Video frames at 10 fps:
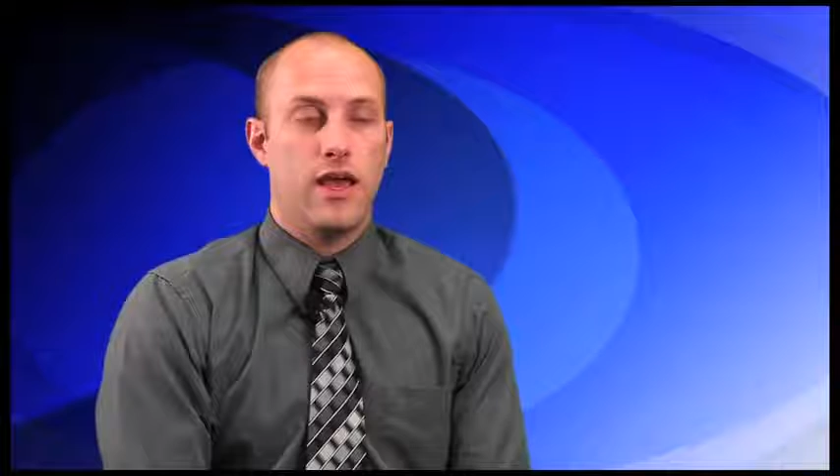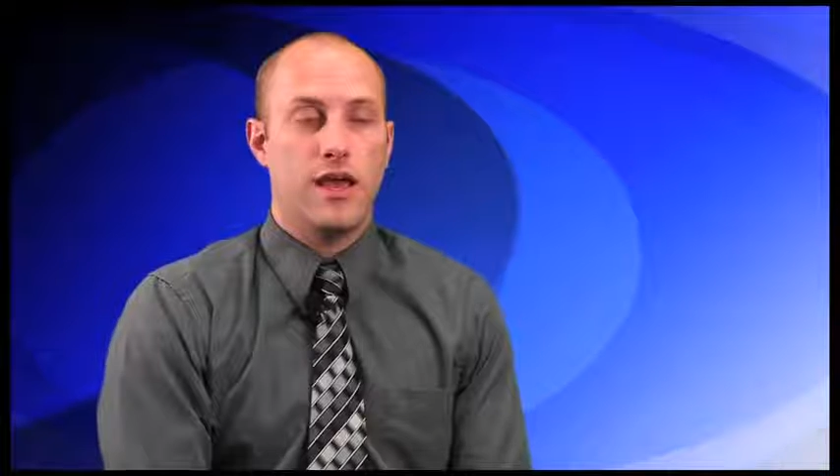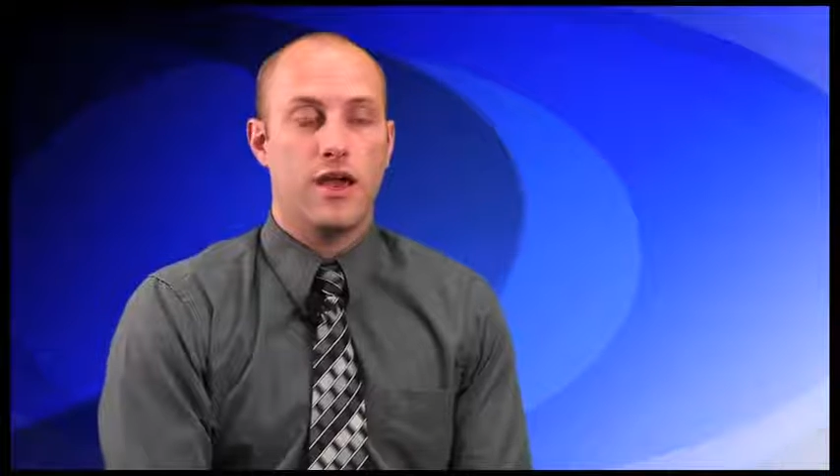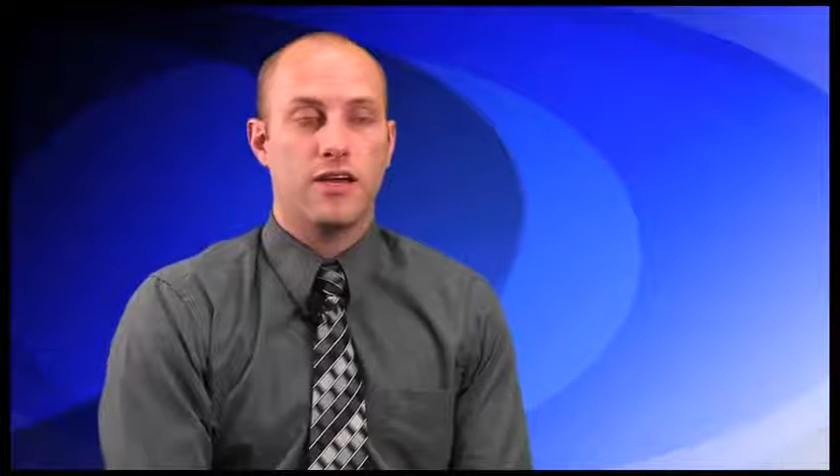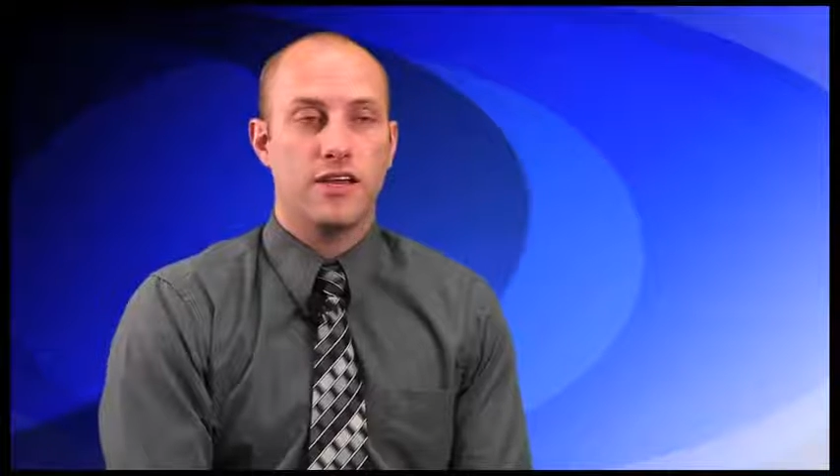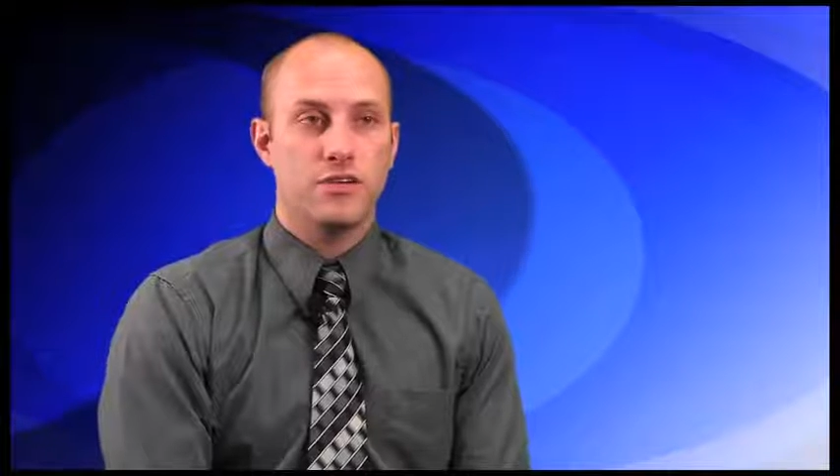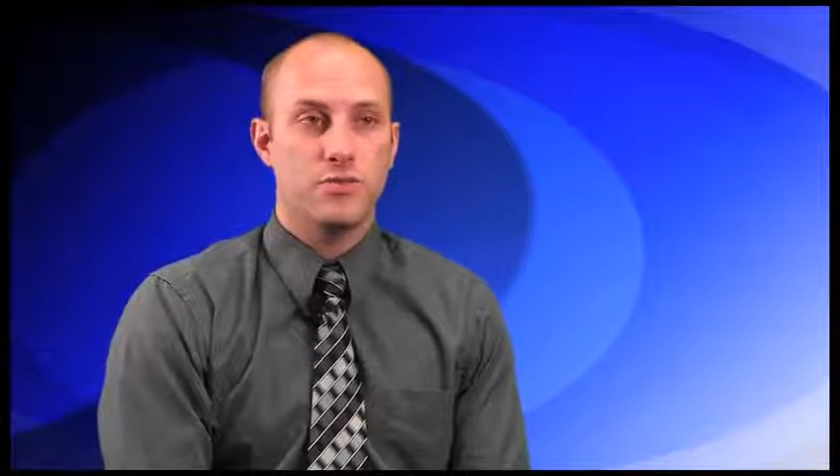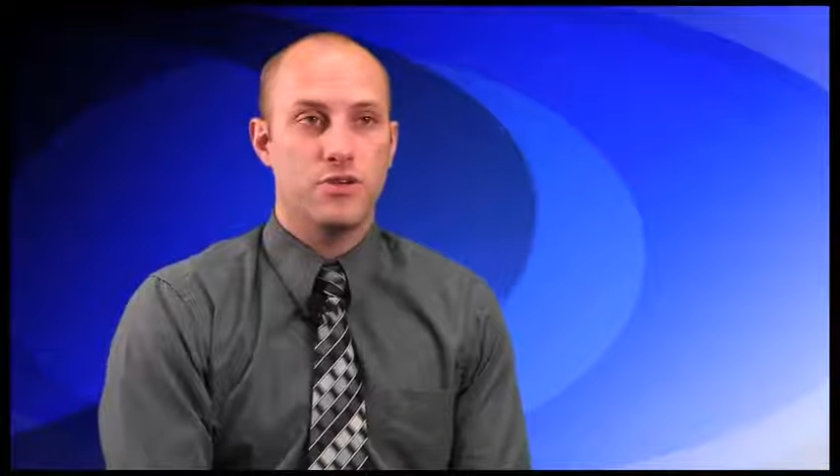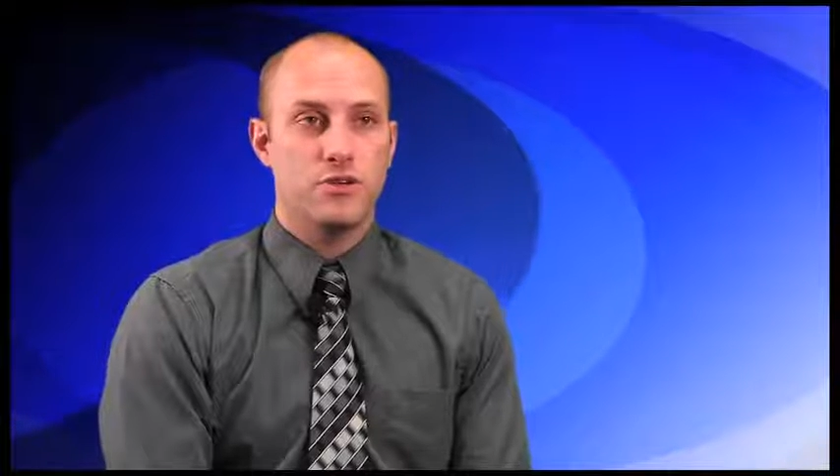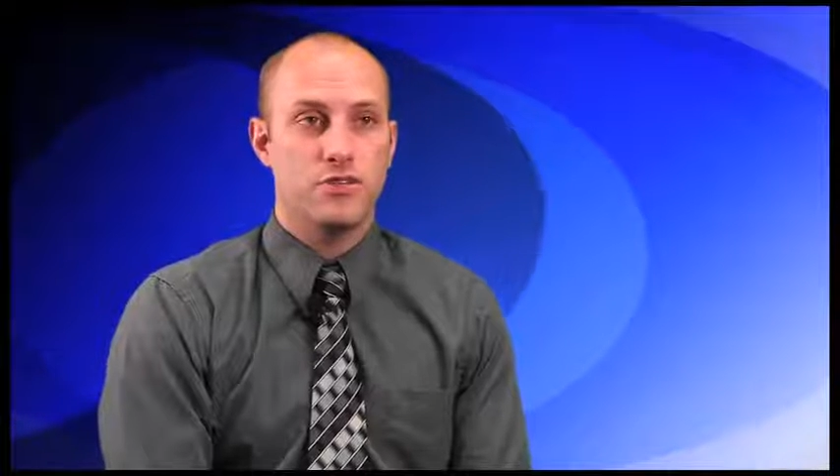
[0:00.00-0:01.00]
In our
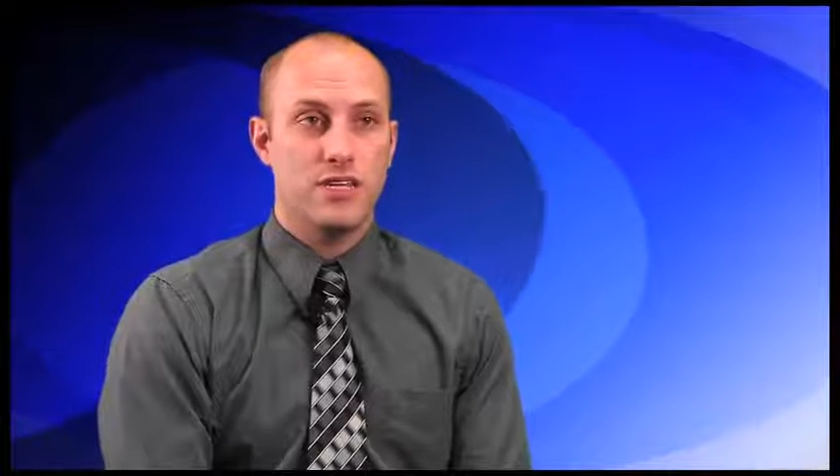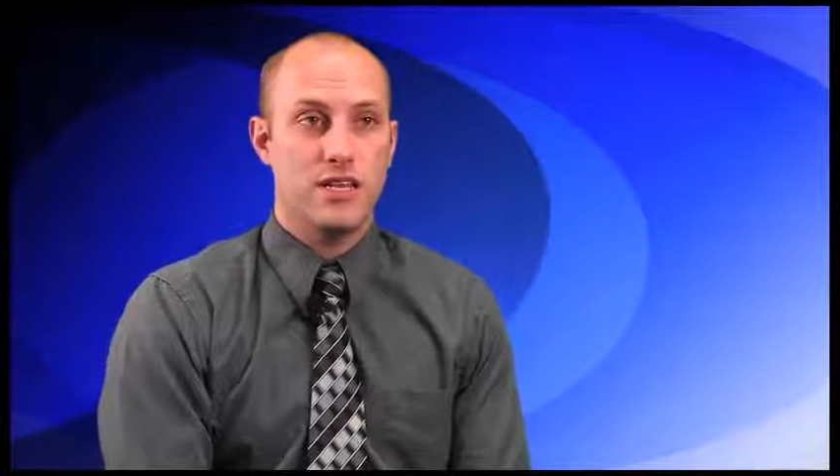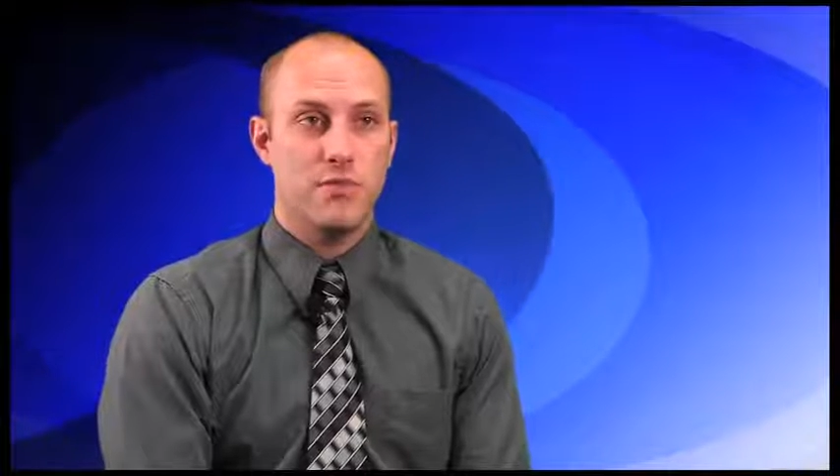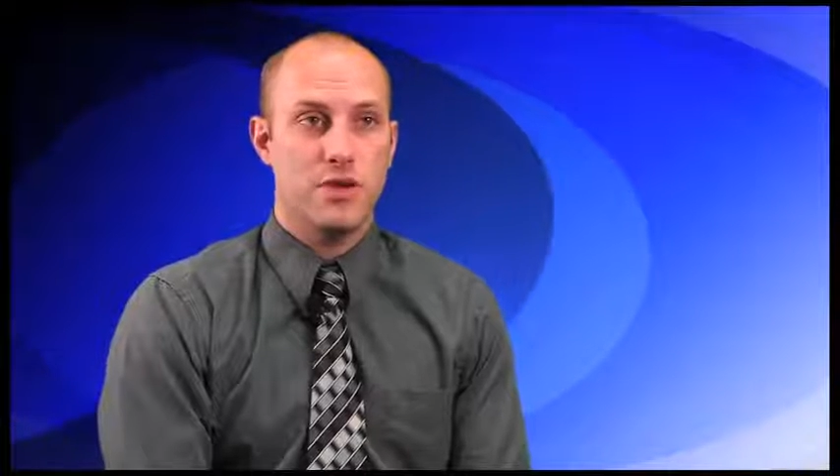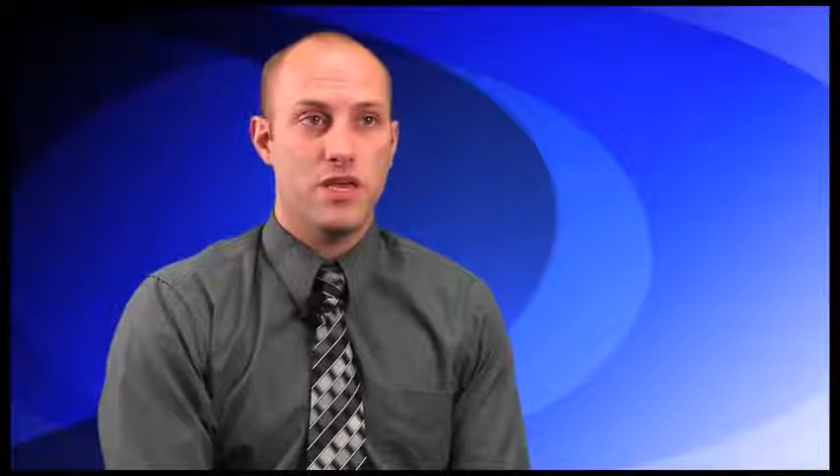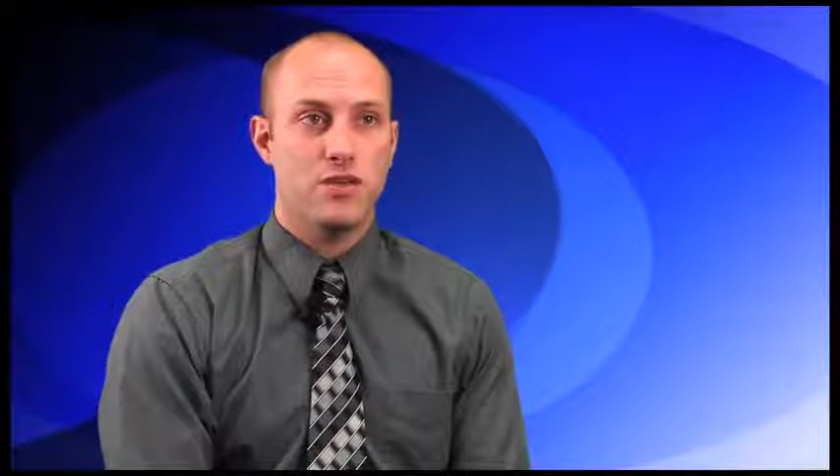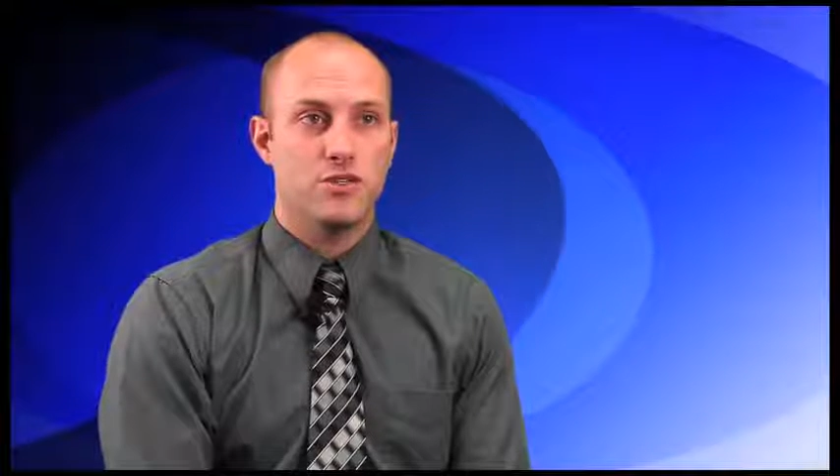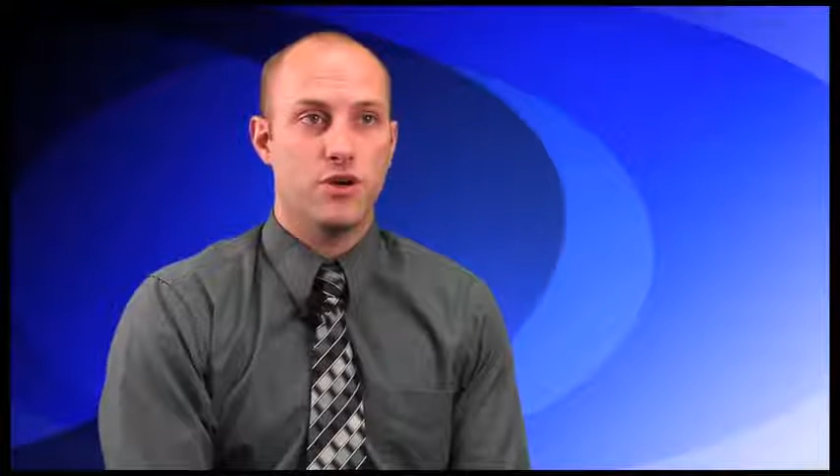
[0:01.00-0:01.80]
case, we use CDP,